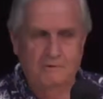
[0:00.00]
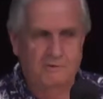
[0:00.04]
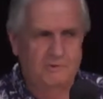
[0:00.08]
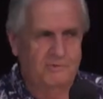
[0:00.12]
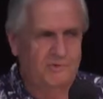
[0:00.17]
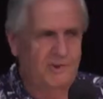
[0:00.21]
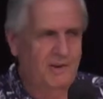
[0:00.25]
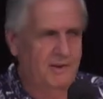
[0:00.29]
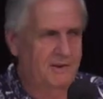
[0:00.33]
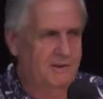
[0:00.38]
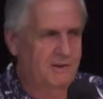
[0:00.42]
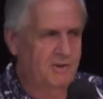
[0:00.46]

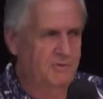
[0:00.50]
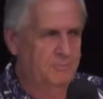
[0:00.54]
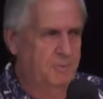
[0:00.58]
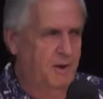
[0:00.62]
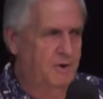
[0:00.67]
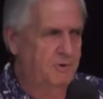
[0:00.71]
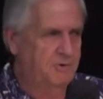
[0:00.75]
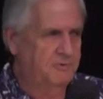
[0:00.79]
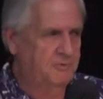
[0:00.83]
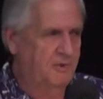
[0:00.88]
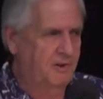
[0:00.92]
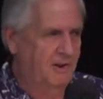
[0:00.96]
gee, this
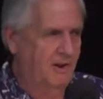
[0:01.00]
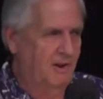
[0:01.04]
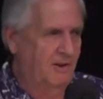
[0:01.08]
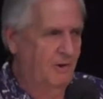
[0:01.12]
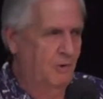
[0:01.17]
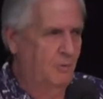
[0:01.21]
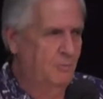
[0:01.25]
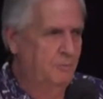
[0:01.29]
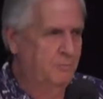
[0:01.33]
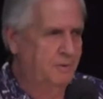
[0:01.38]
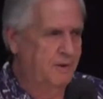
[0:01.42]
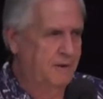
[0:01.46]
boat's full of
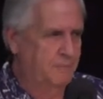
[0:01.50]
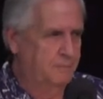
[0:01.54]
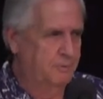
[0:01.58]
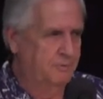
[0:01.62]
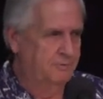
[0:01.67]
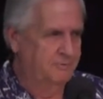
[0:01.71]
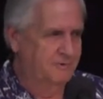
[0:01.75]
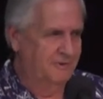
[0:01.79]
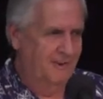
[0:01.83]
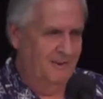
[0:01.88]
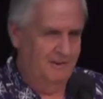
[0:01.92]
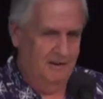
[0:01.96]
old people,
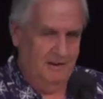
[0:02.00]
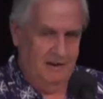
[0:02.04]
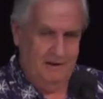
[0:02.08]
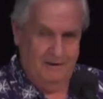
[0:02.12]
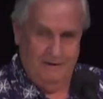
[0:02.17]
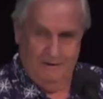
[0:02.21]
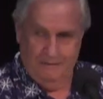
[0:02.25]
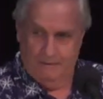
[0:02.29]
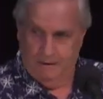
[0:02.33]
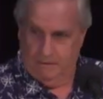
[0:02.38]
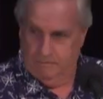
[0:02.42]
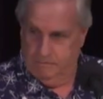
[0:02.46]
see you
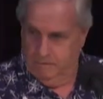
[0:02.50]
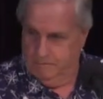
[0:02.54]
later.